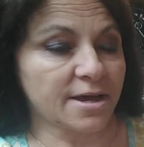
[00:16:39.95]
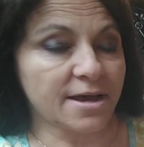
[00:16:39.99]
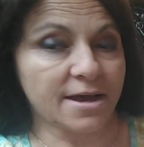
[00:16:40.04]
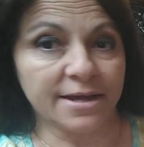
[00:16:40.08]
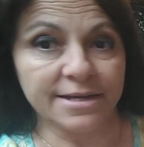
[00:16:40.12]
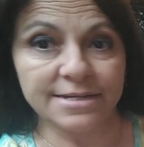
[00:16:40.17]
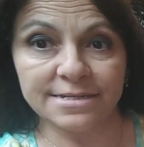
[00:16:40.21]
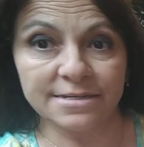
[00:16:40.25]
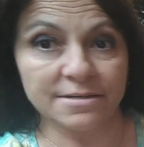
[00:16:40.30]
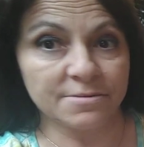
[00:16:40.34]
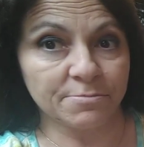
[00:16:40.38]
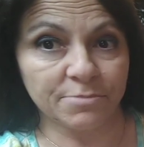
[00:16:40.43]

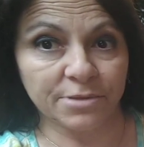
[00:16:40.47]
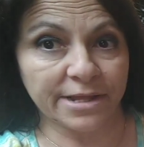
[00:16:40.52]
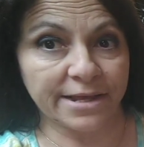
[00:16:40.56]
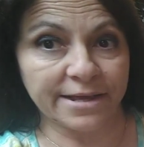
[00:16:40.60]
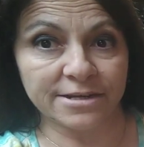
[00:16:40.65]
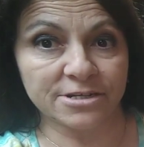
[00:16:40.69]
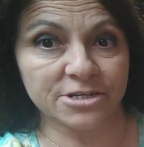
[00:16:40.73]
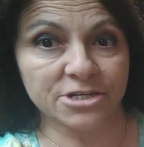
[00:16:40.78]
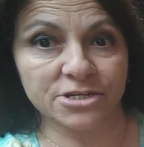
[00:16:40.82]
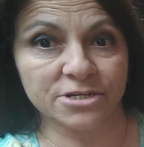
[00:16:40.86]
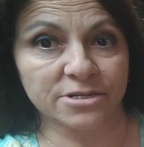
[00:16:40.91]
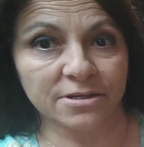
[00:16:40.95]
I didn't
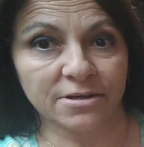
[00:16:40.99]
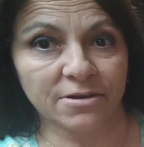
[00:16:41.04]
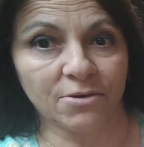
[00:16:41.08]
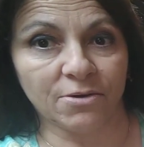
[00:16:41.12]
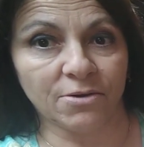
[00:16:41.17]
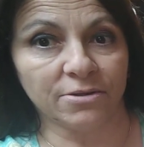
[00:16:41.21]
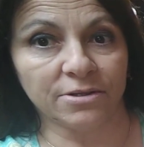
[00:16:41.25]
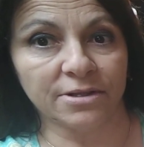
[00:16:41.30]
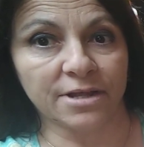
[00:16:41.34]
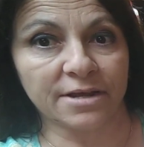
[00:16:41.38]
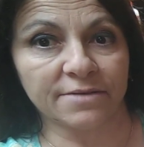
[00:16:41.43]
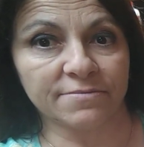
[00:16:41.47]
blanch a
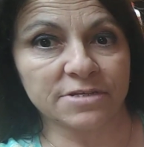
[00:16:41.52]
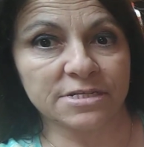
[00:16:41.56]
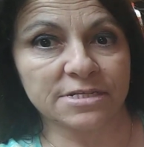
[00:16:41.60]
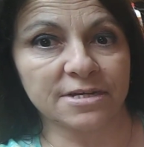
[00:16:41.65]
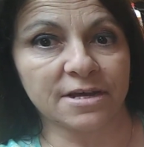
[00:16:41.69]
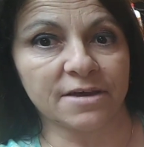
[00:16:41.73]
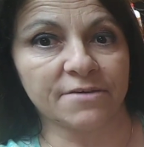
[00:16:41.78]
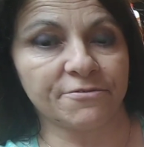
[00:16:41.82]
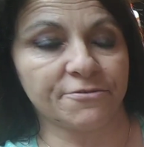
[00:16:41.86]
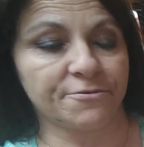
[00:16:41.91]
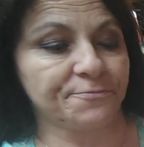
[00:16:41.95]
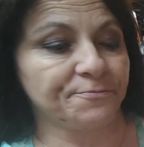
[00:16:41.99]
whole lot of
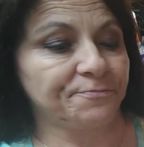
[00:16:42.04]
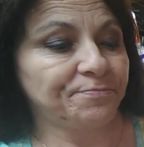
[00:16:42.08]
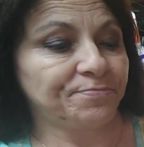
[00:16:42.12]
stuff.